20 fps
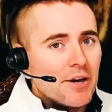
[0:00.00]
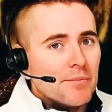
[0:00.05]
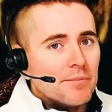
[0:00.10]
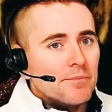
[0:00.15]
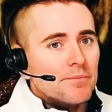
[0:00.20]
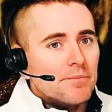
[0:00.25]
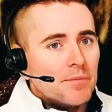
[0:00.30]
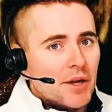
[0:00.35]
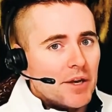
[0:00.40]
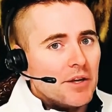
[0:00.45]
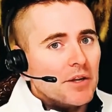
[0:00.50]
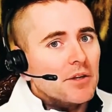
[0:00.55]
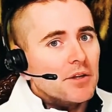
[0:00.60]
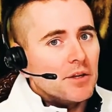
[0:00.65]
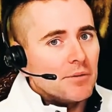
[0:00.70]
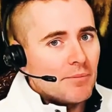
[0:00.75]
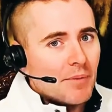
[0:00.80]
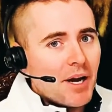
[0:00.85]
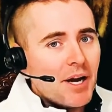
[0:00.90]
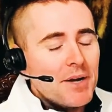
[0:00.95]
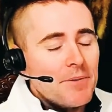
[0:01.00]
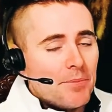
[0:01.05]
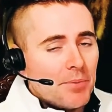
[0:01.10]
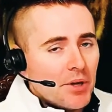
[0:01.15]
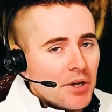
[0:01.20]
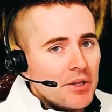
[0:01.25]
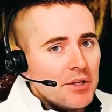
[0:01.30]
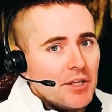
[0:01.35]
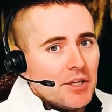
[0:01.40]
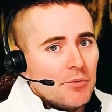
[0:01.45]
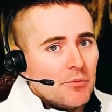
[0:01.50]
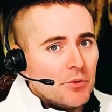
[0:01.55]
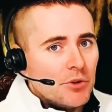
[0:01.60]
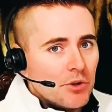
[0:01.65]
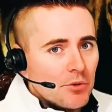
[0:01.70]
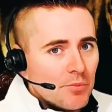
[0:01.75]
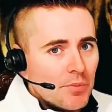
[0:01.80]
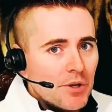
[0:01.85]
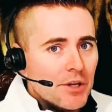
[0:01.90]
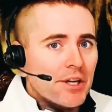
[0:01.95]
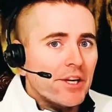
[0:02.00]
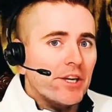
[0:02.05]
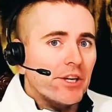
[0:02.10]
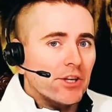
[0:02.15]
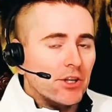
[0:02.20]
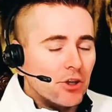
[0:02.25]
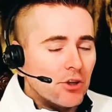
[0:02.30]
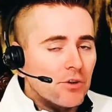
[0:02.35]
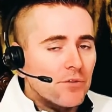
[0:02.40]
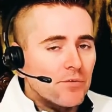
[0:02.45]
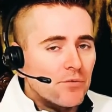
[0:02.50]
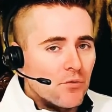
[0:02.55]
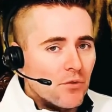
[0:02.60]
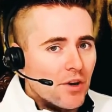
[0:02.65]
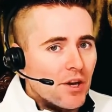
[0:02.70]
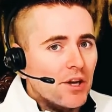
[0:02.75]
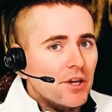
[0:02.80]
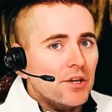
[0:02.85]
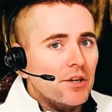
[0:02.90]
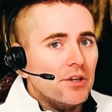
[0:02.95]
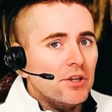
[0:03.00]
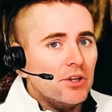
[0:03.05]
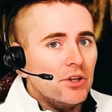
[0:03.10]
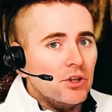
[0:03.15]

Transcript: like, in my opinion, when you're picking a good friend,